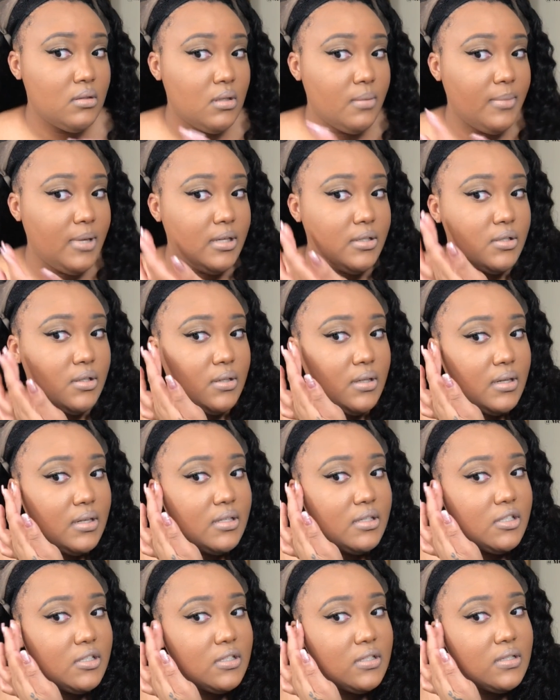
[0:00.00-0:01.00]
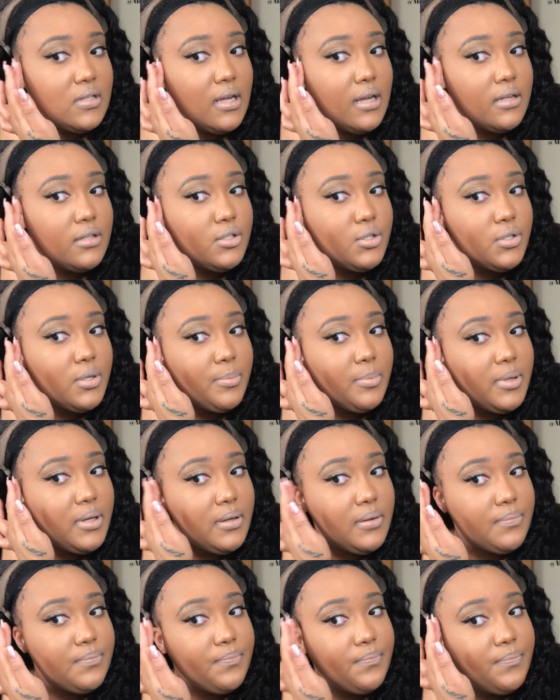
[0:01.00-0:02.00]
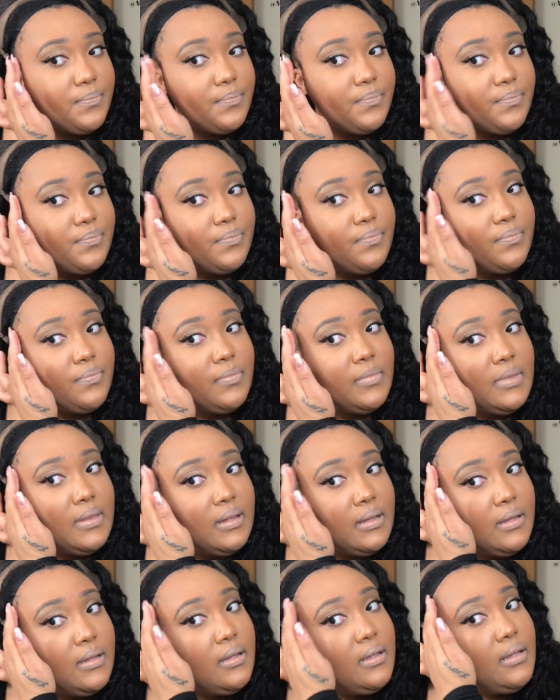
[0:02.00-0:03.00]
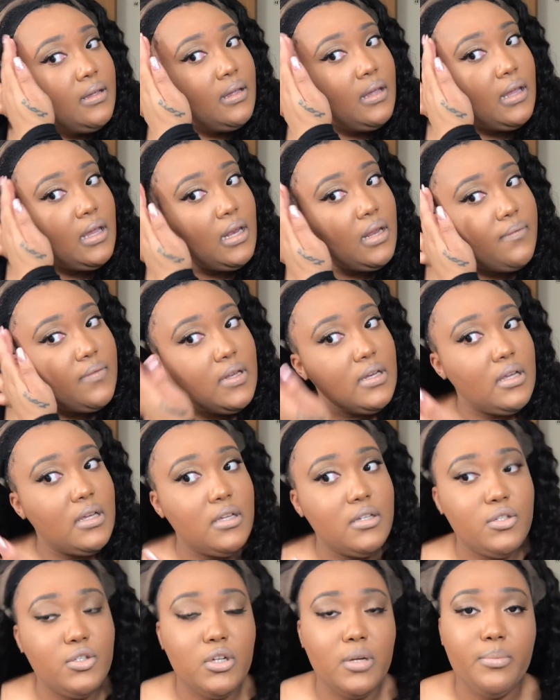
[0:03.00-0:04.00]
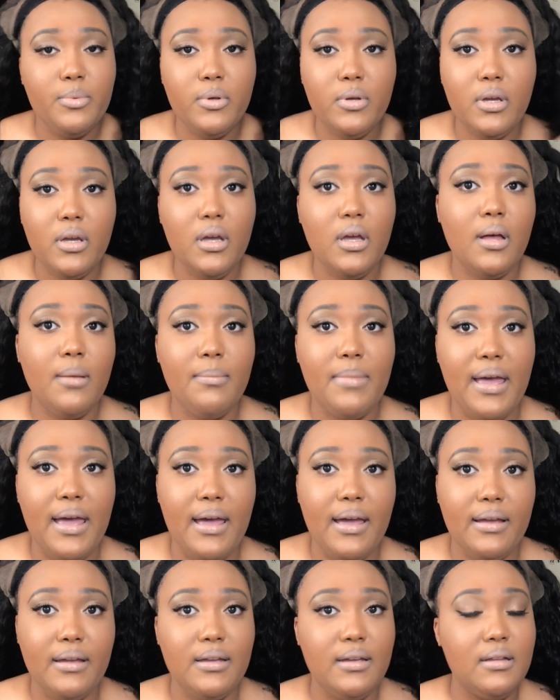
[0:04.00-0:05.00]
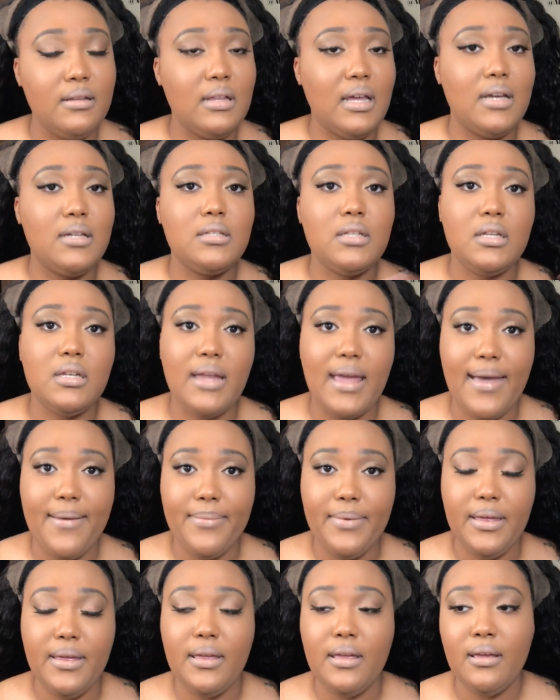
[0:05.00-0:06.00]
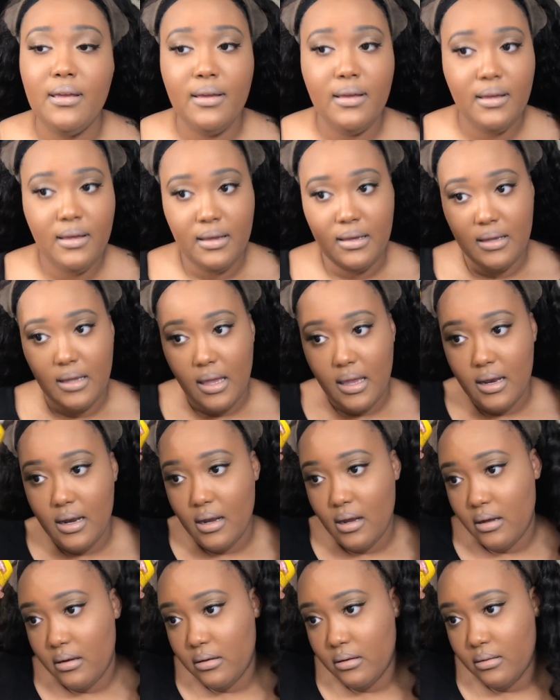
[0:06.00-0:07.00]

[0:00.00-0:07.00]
to make sure that it's just not dripping. And if it does drip, you can come back, like I said, dab it, and